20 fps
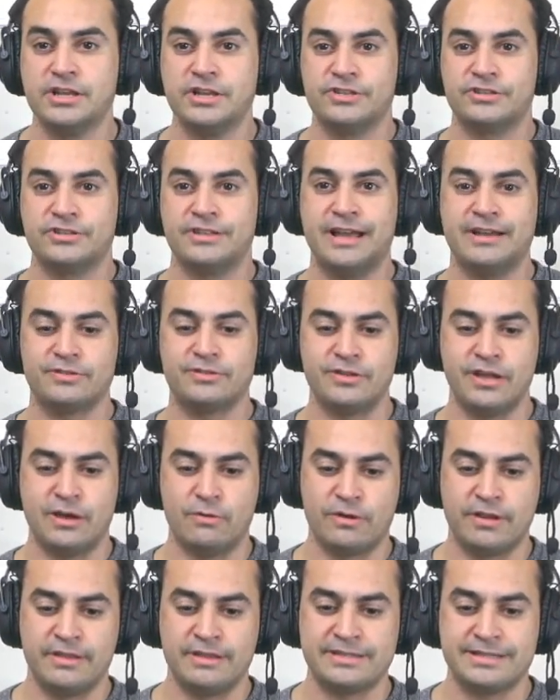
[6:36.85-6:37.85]
So that was
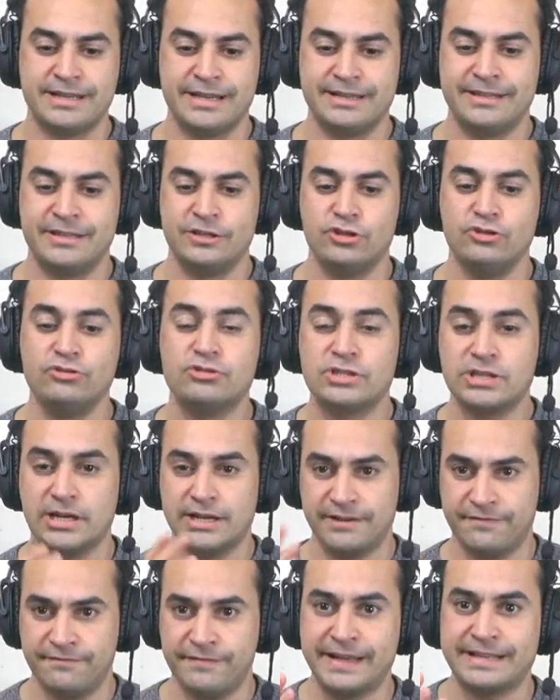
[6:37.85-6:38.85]
one of the new
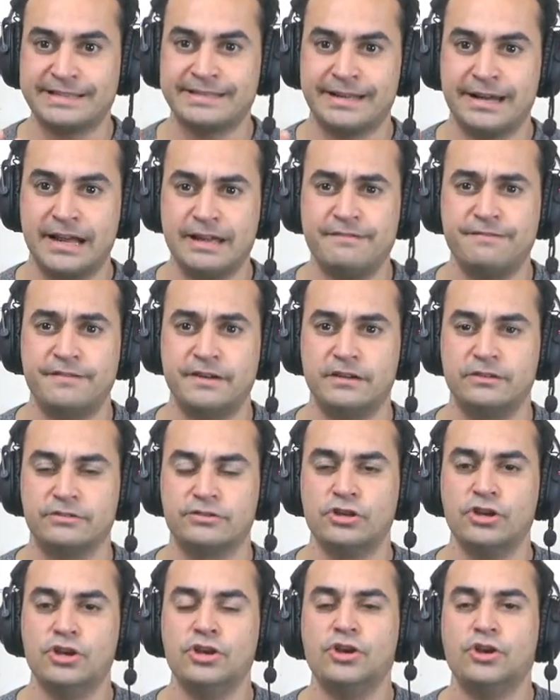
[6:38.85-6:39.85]
side effects that I
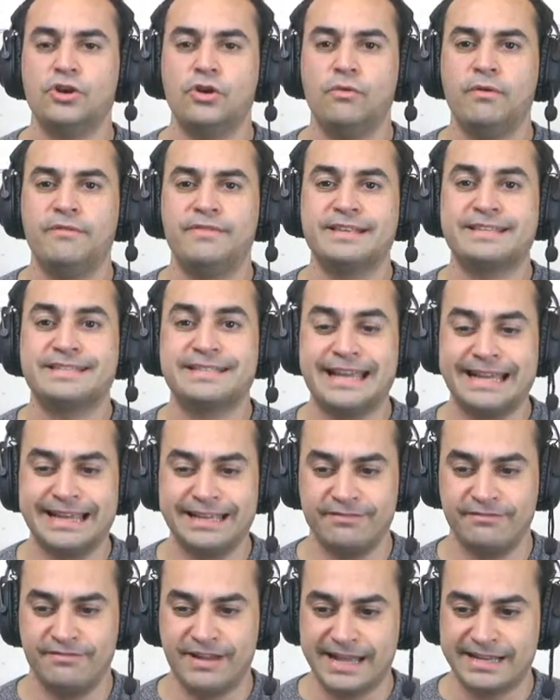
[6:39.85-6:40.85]
felt with the
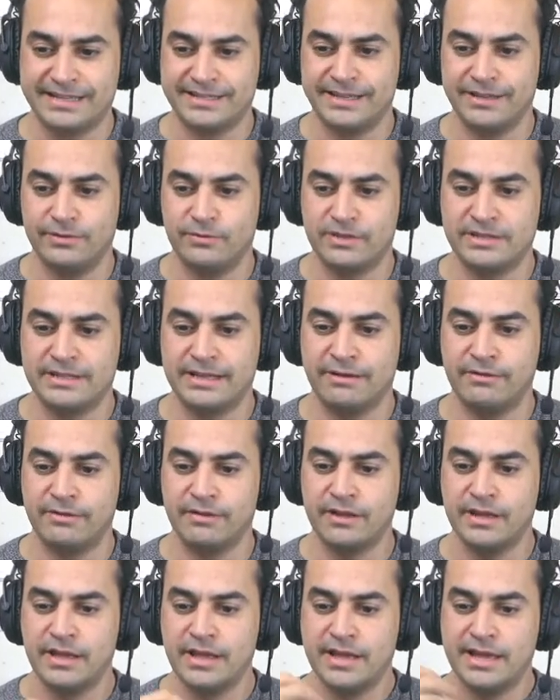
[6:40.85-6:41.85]
second vaccine, was that
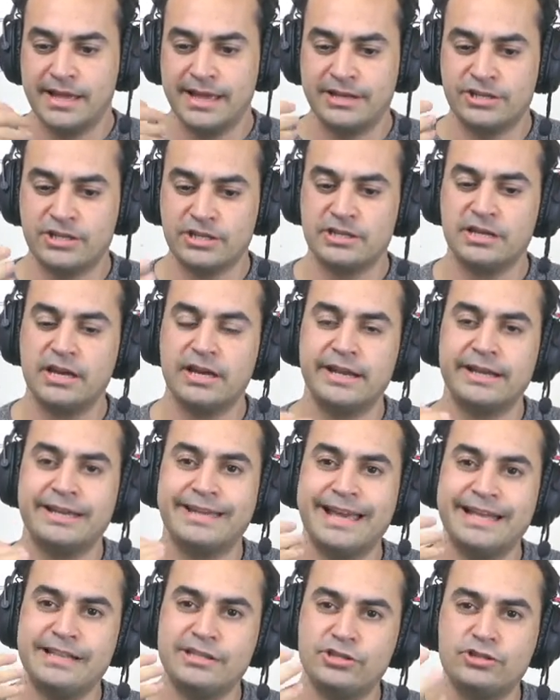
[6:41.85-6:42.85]
it just kind of
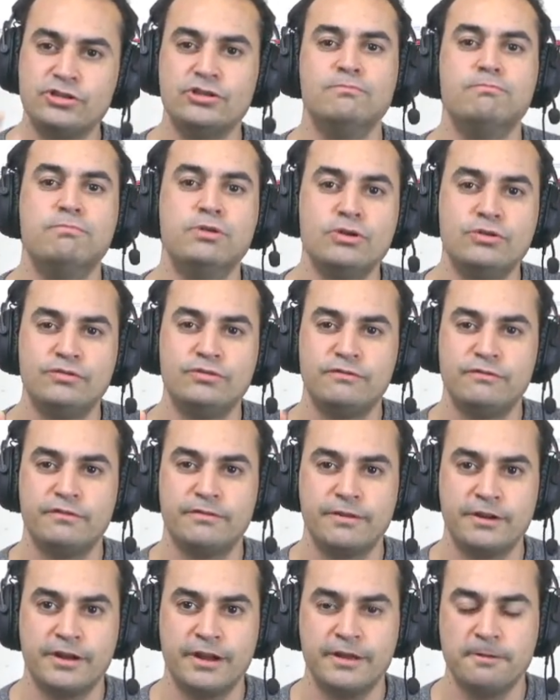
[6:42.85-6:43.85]
gets you boof,
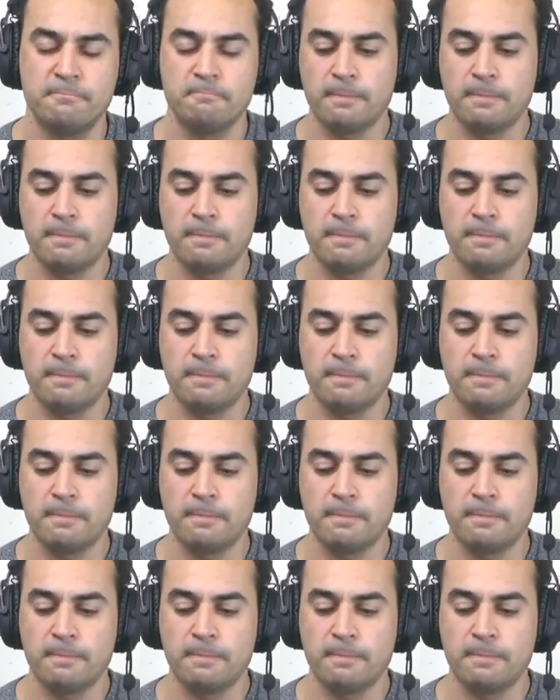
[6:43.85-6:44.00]
with